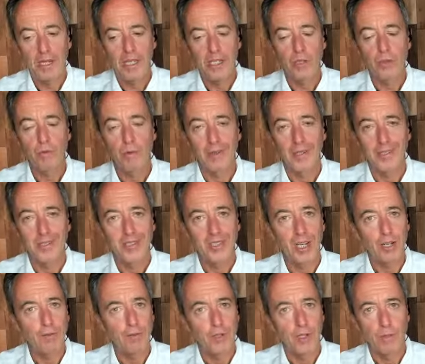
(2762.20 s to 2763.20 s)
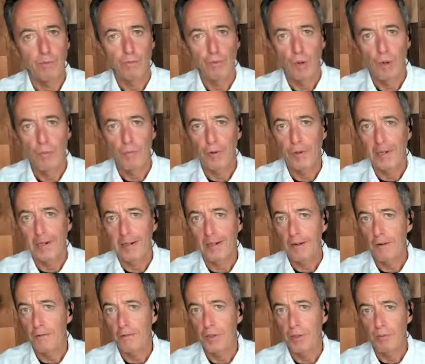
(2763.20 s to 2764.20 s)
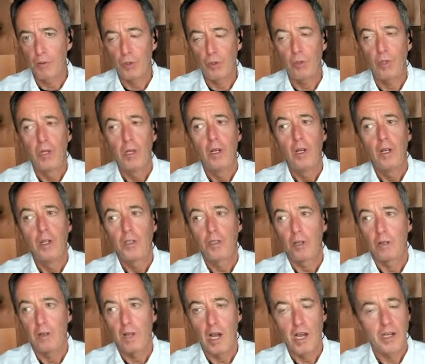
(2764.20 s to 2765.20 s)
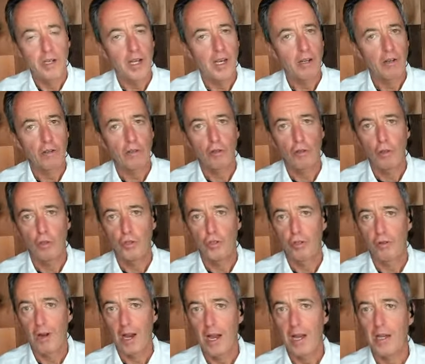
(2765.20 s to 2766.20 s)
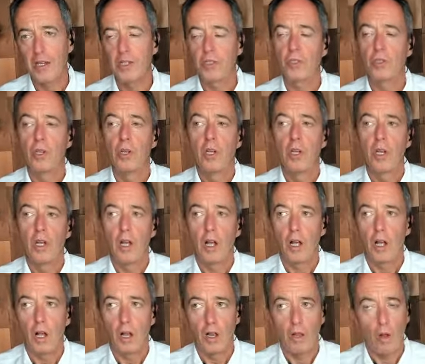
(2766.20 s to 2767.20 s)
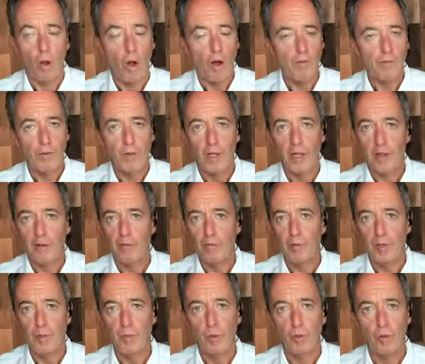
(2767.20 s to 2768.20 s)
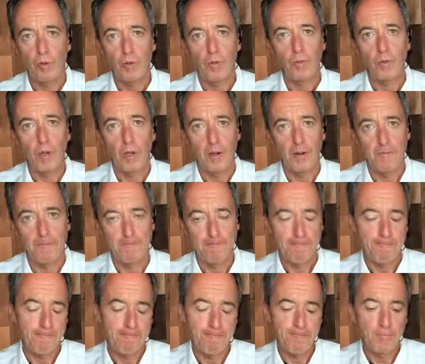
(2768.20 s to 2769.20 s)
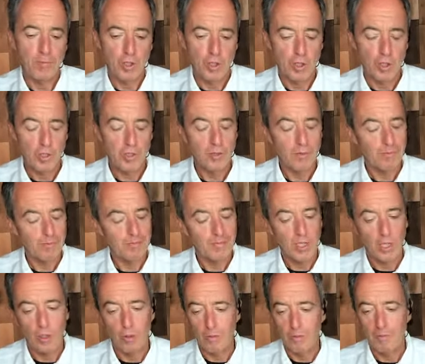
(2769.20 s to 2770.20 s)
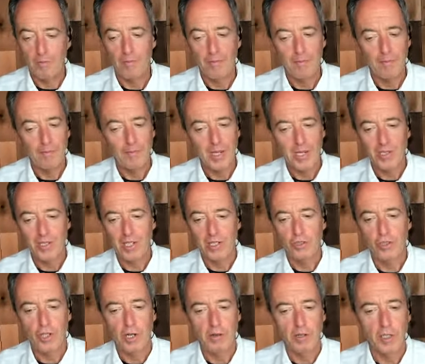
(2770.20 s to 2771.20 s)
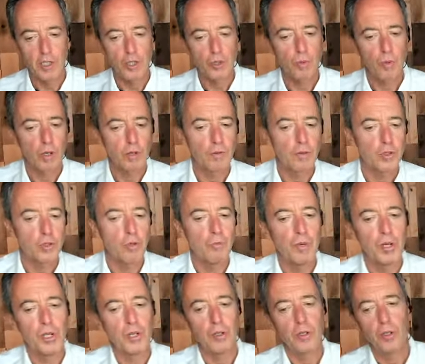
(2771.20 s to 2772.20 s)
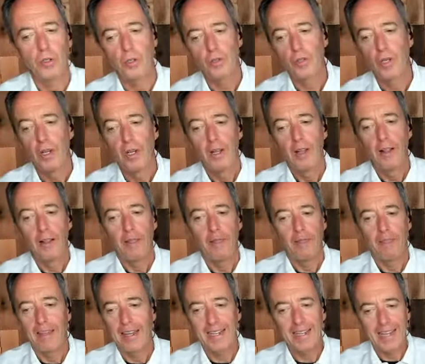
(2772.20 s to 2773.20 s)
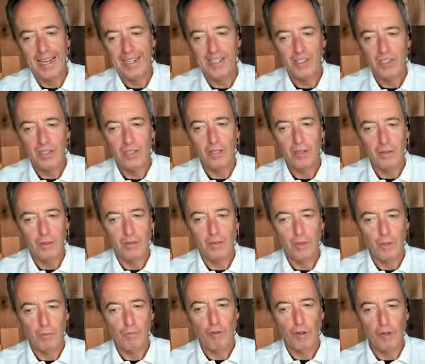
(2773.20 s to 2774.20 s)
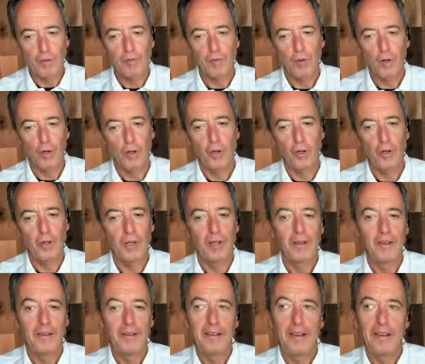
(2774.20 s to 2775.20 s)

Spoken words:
a place where it's safe and appropriate and comfortable to lie down and close your eyes, an awful lot of people, just, based on sharing this work for so many years, like that's the preferred